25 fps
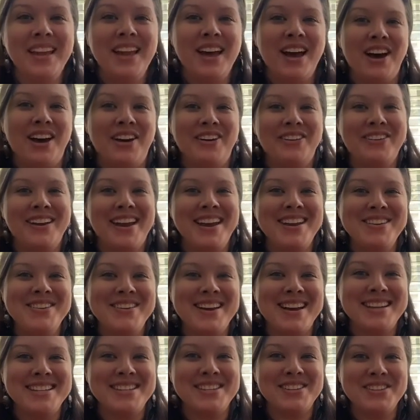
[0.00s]
All right, you
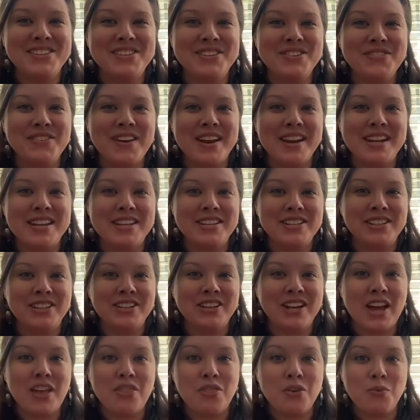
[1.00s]
guys, are you ready to look
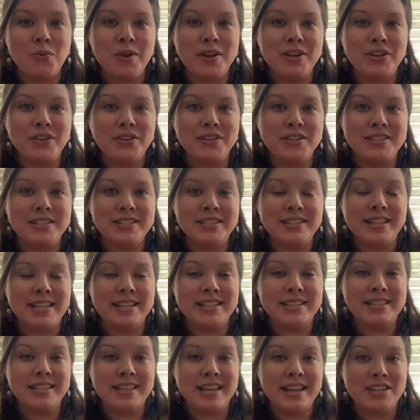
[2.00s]
out the window and, let,
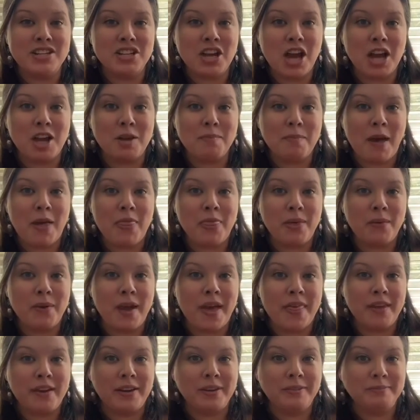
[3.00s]
and talk about the
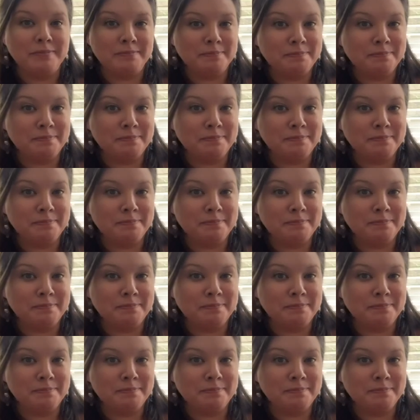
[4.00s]
weather?